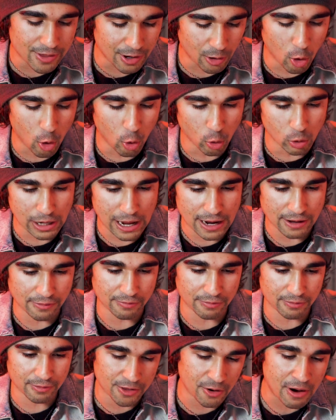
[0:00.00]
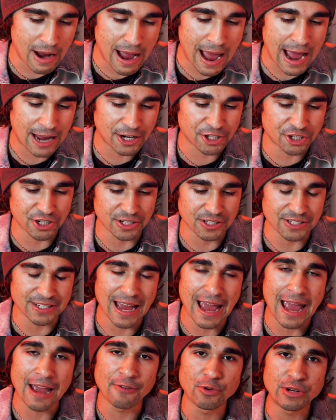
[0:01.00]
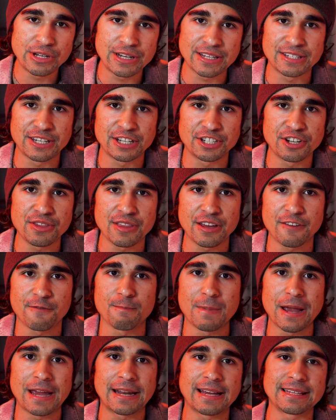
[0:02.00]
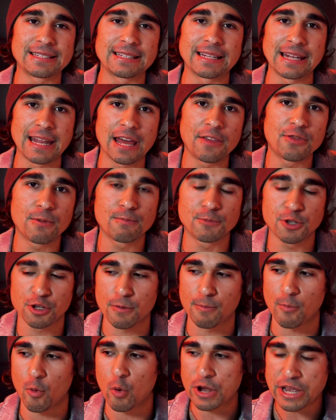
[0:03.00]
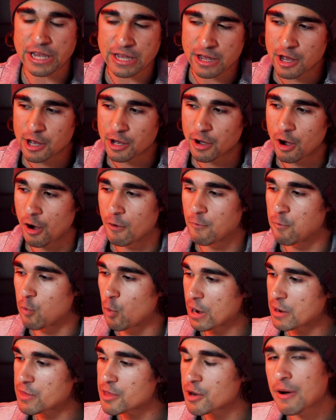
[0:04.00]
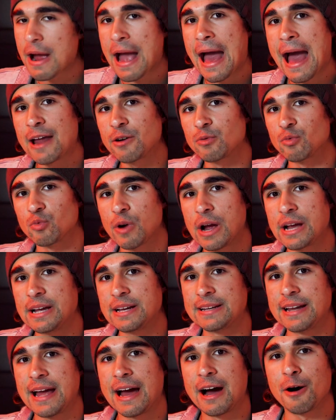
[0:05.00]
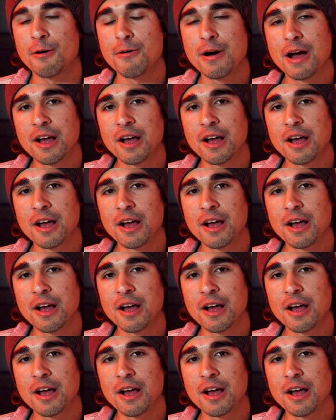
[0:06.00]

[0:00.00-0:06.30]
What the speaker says: their actions. Every decision they've made has led them to the point of where they're at right now.